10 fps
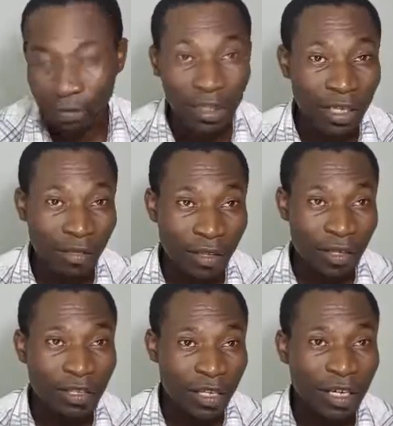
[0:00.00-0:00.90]
the
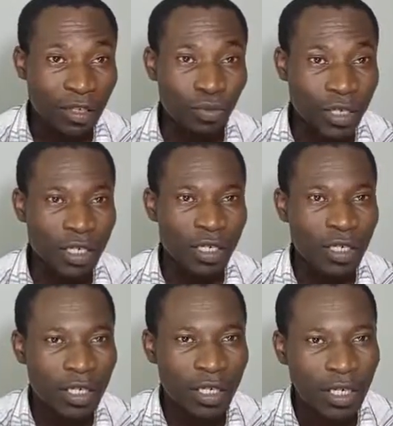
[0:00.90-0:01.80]
things that we
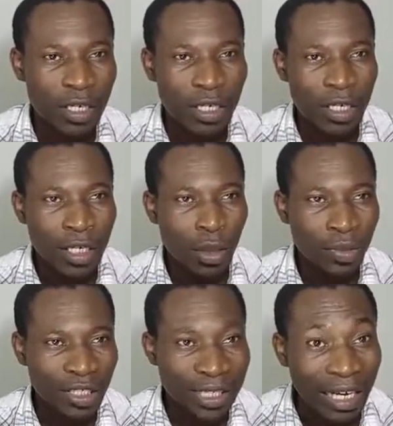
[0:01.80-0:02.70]

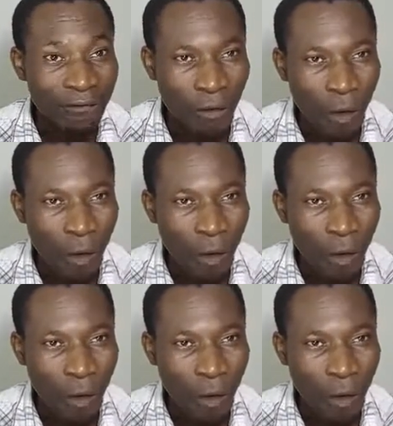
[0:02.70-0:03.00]
stand for.